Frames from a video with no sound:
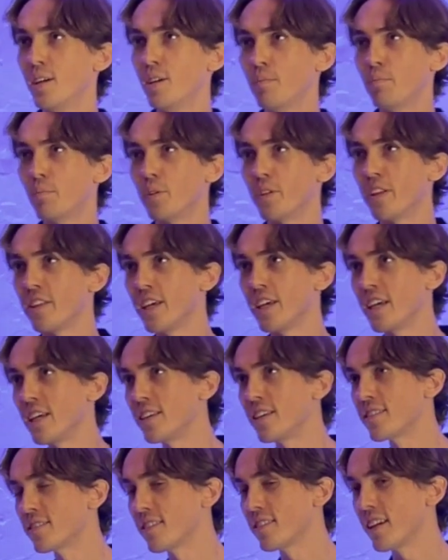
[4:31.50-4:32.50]
But the thing
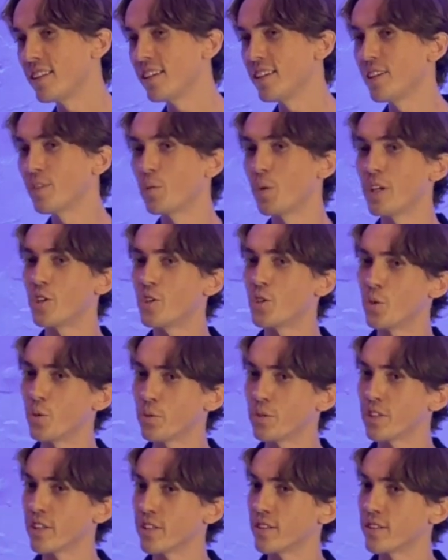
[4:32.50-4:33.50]
is, I didn't really
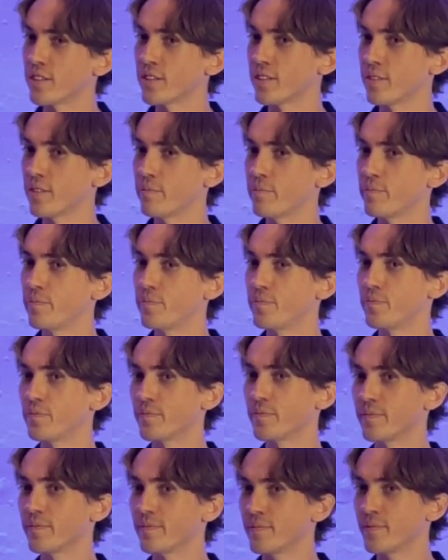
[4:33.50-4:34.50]
choose it.
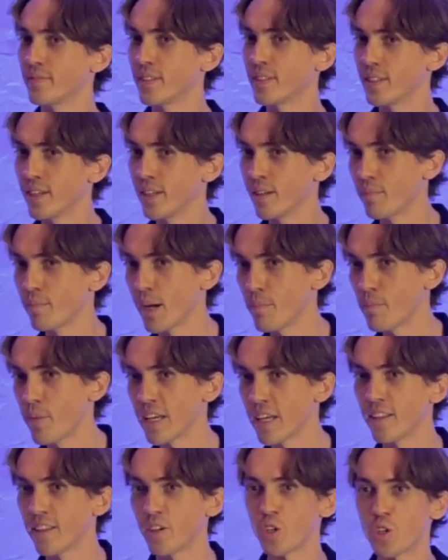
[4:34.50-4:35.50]
My
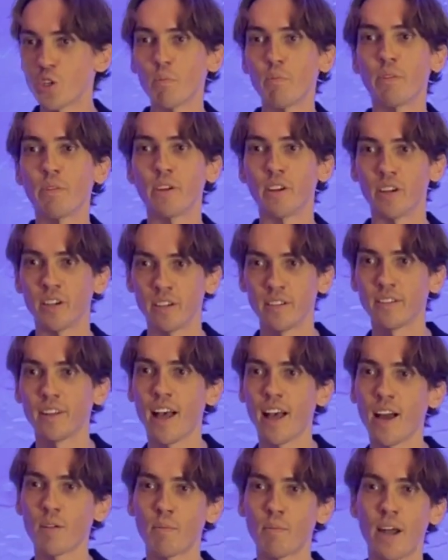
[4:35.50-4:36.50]
mind there jumped there
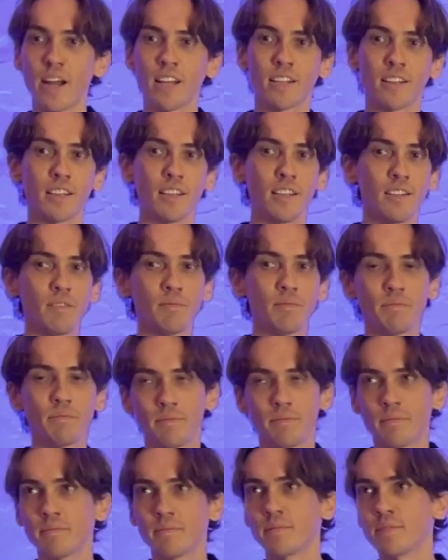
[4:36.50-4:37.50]
automatically,
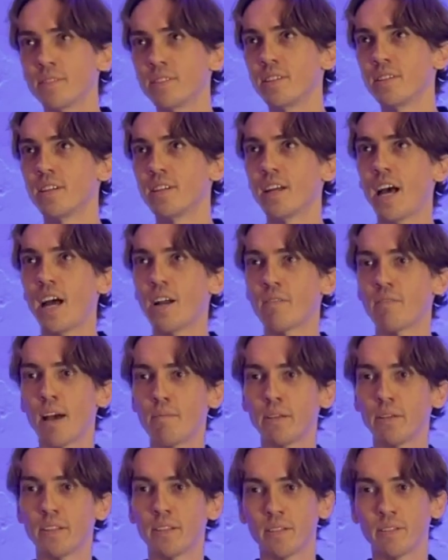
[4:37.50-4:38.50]
out of
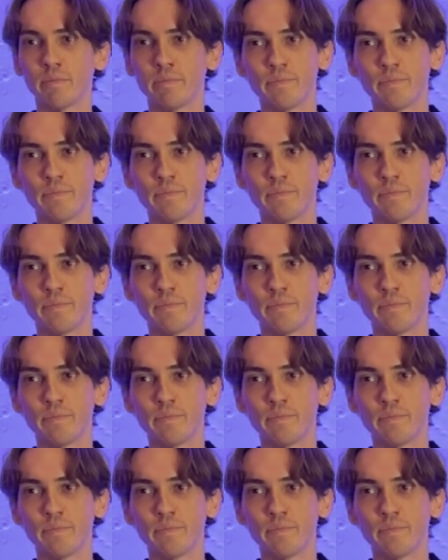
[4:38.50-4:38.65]
habit.